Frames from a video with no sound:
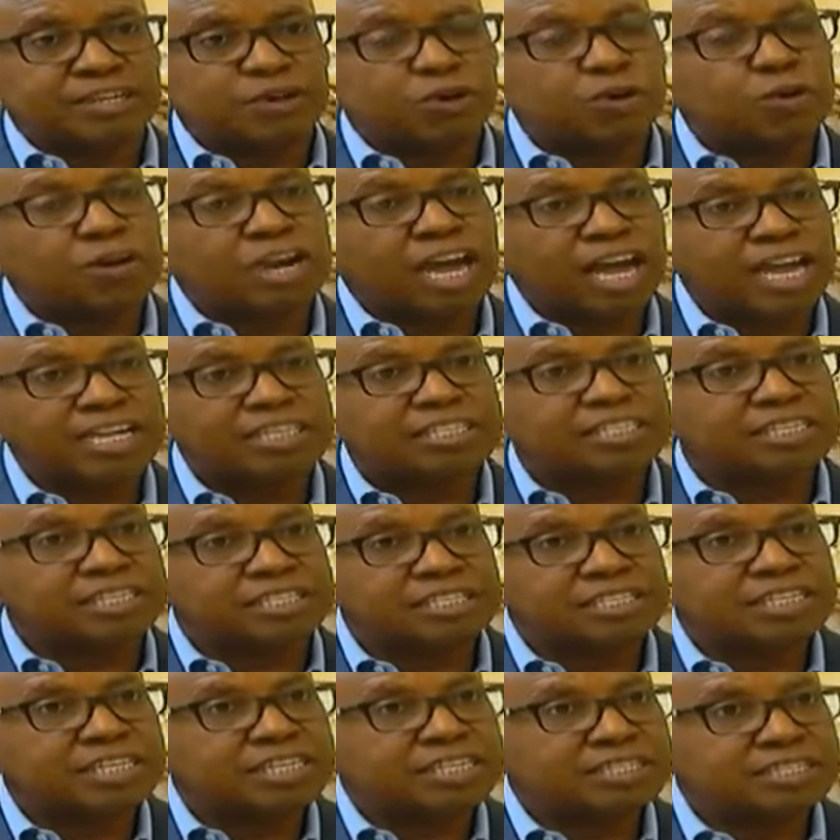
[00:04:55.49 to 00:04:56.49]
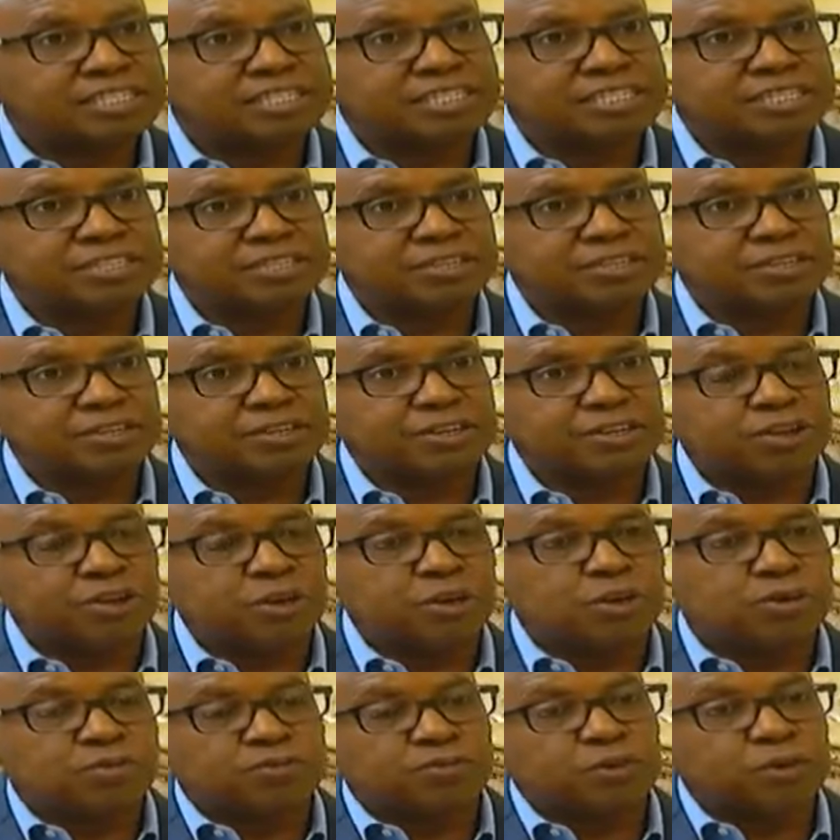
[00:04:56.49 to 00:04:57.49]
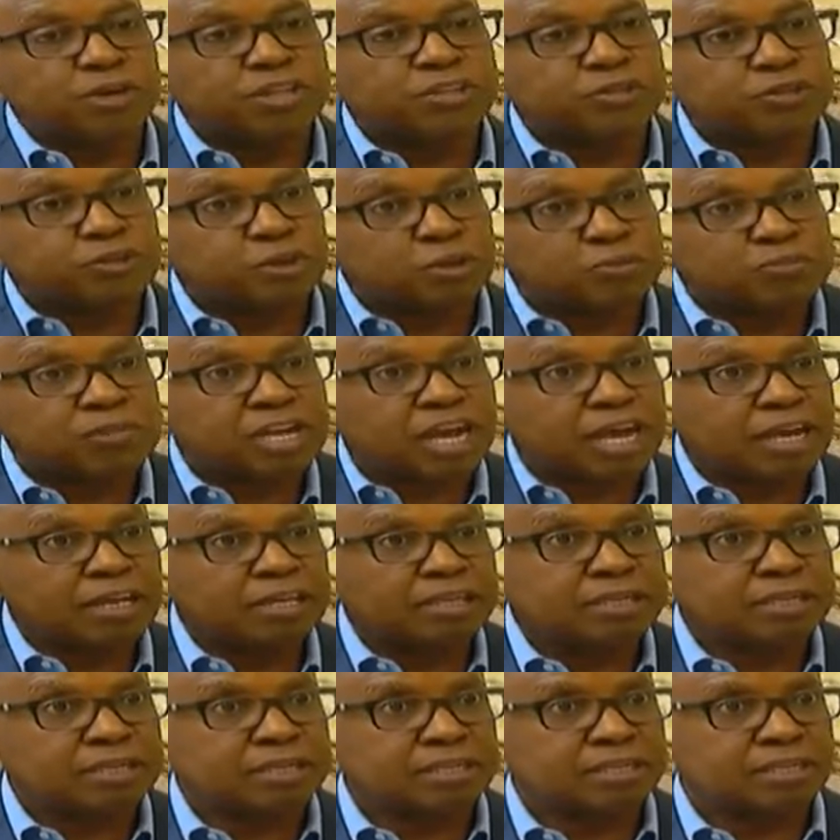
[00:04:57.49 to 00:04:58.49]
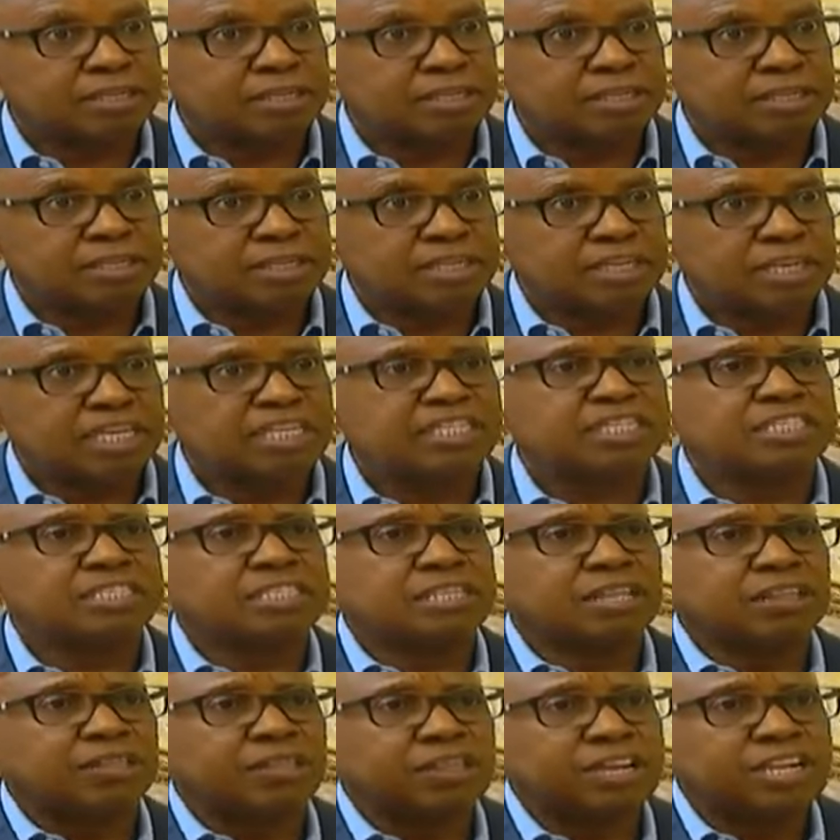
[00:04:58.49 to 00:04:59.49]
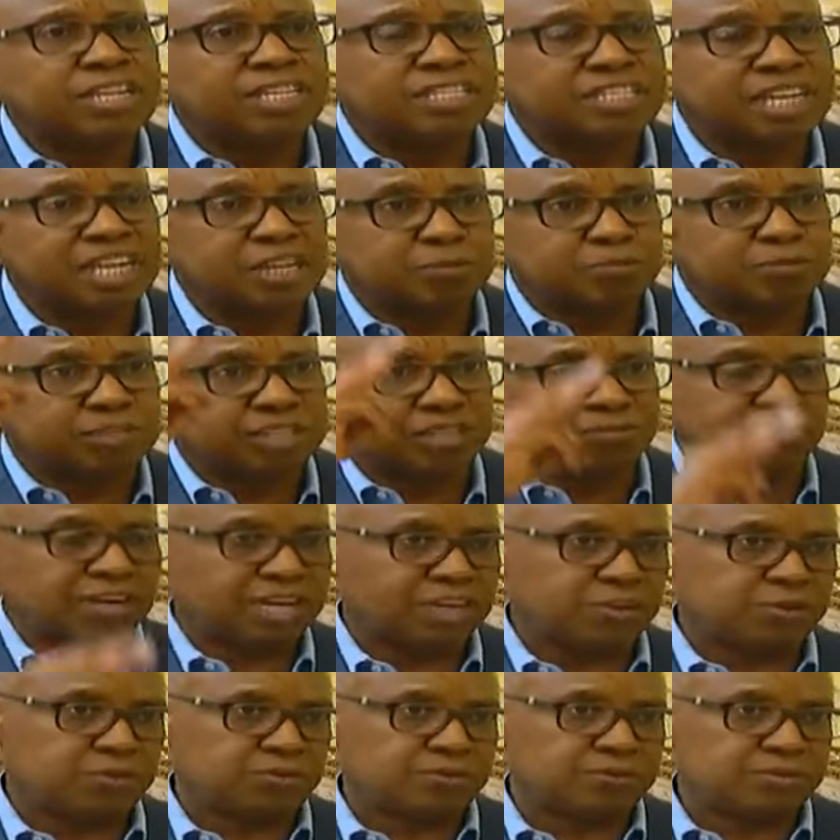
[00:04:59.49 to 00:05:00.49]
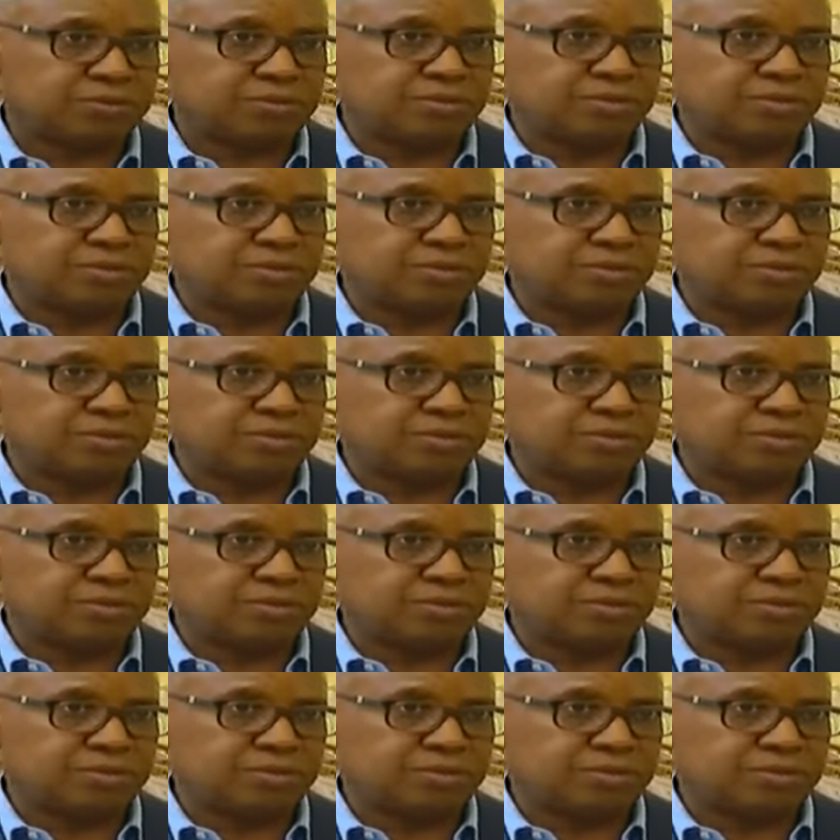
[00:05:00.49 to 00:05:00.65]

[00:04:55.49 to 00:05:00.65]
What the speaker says: called hides and skins for Ethiopia, it is 3 times the value.